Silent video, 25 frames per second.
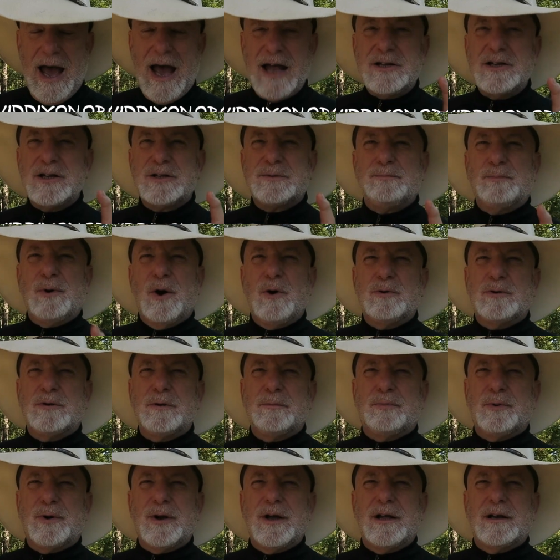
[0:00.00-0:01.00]
I just broke the
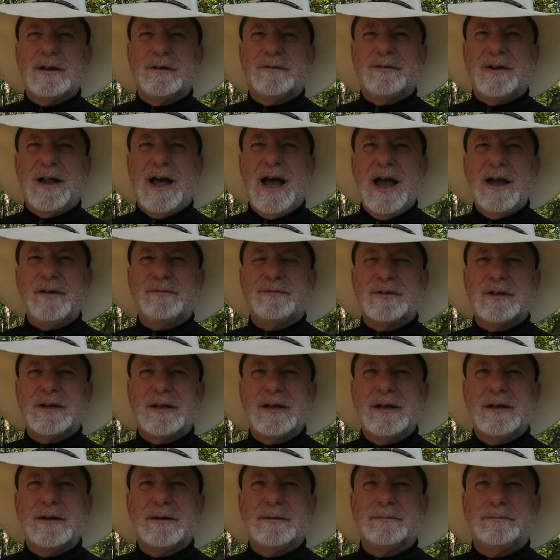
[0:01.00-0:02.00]
bread of life to
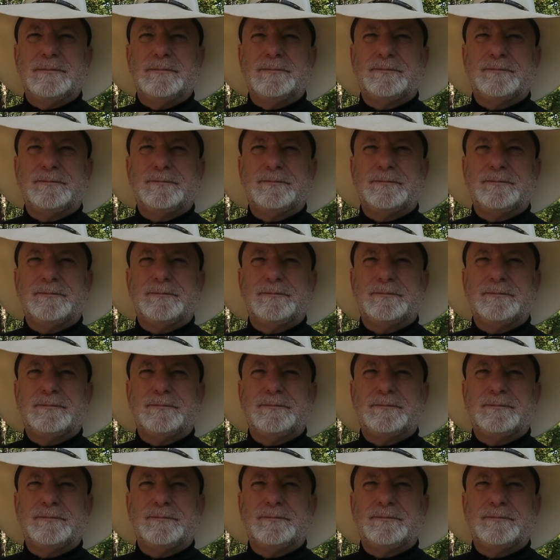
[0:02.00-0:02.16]
him.